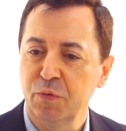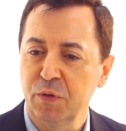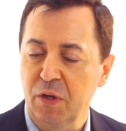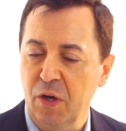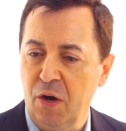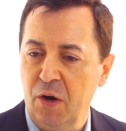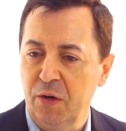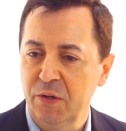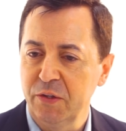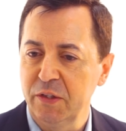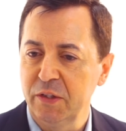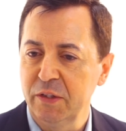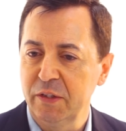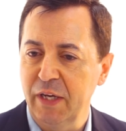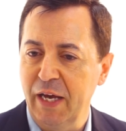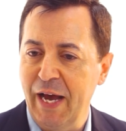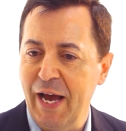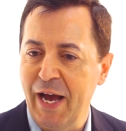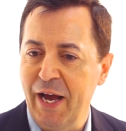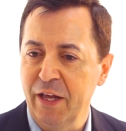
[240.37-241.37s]
regarded
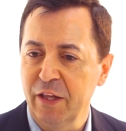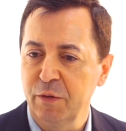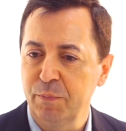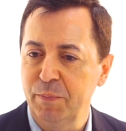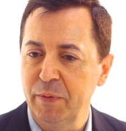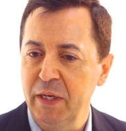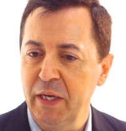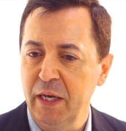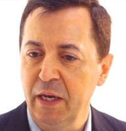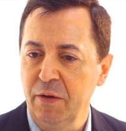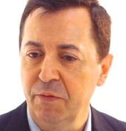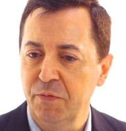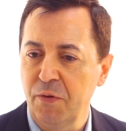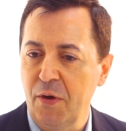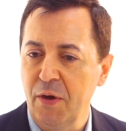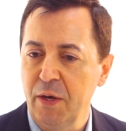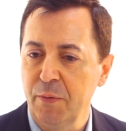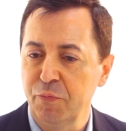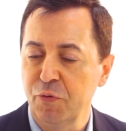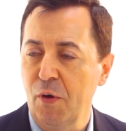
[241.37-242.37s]
as being
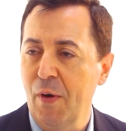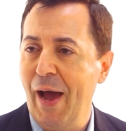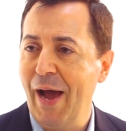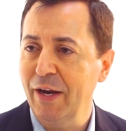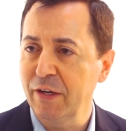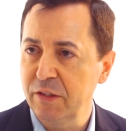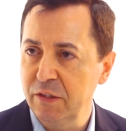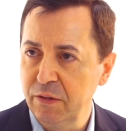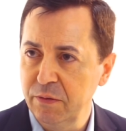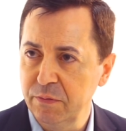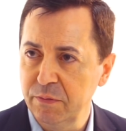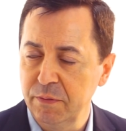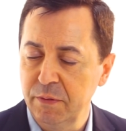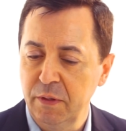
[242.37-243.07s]
very proactive,